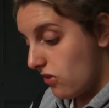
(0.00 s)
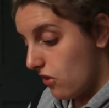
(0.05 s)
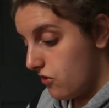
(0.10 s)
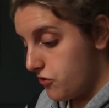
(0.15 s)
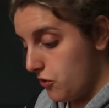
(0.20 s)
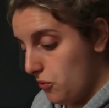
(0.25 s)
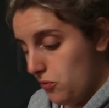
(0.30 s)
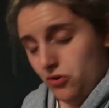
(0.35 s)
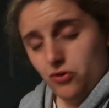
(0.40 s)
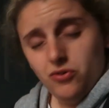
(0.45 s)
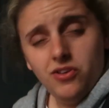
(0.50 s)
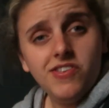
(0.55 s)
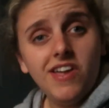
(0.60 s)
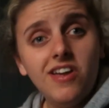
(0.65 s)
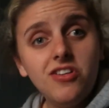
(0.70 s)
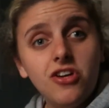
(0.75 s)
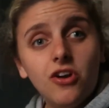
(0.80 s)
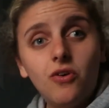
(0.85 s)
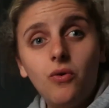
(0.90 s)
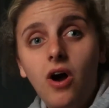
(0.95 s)
So no, it's
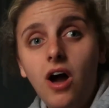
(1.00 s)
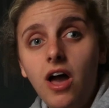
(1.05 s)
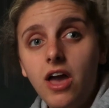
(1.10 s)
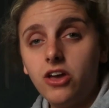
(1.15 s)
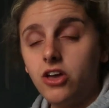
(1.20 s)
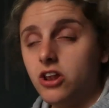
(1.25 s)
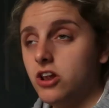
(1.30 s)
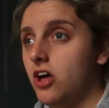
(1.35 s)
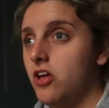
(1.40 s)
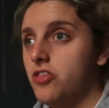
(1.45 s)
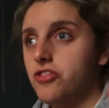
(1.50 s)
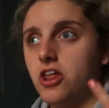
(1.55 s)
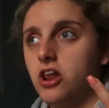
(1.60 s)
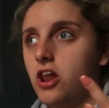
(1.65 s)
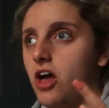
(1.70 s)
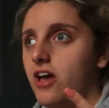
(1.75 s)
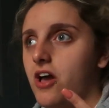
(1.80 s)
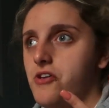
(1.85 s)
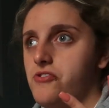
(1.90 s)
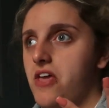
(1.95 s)
actually quite a good lunch, and
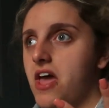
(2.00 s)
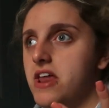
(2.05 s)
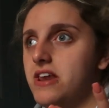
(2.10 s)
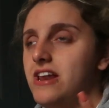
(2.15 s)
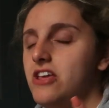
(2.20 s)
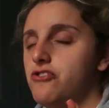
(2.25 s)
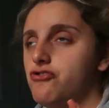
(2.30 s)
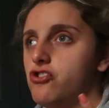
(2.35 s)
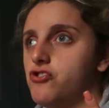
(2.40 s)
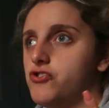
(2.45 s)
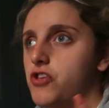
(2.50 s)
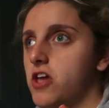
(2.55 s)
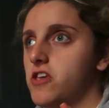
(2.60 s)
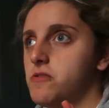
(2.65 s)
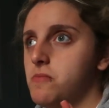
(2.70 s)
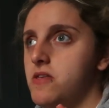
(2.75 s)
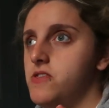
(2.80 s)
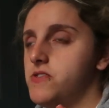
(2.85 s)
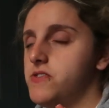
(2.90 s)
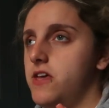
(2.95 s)
like I said, literally so
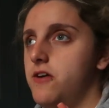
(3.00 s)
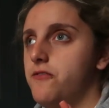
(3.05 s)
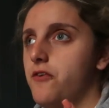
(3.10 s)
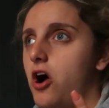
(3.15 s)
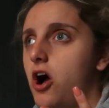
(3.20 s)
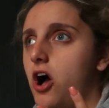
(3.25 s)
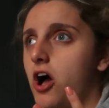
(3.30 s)
expensive.